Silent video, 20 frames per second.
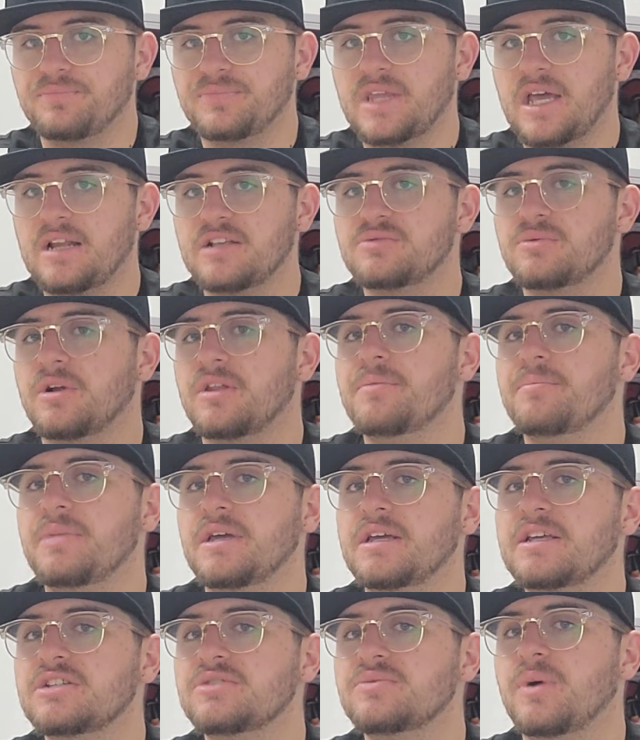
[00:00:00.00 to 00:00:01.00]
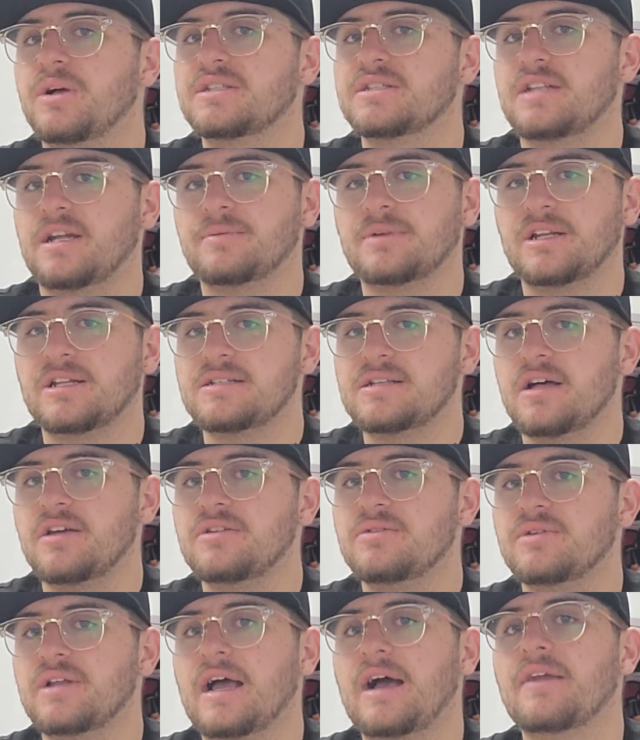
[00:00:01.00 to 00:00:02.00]
That is one of the biggest ones that I'm going to tell
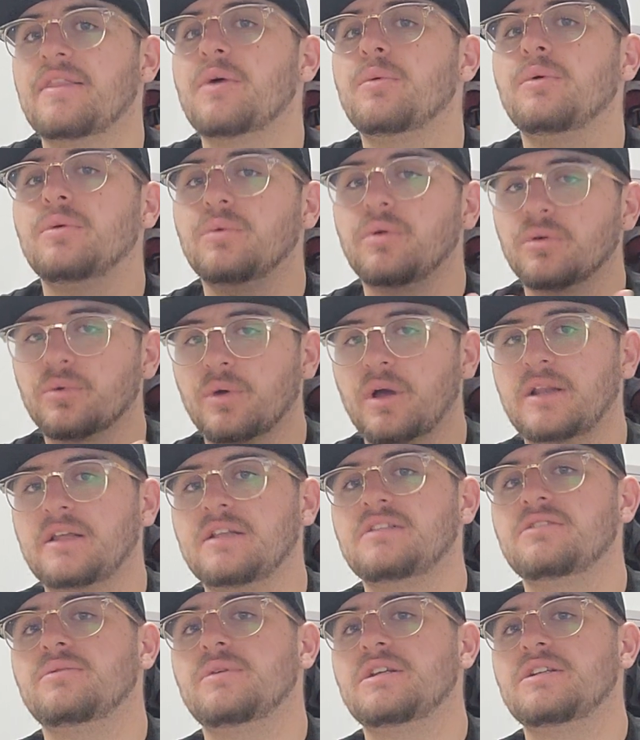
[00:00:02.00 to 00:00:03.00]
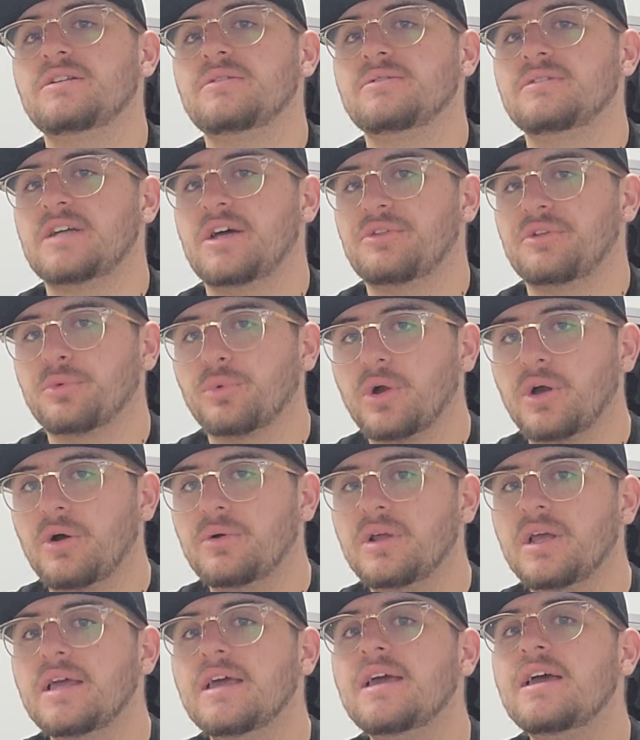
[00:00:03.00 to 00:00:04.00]
you now that we will run into issues down the road.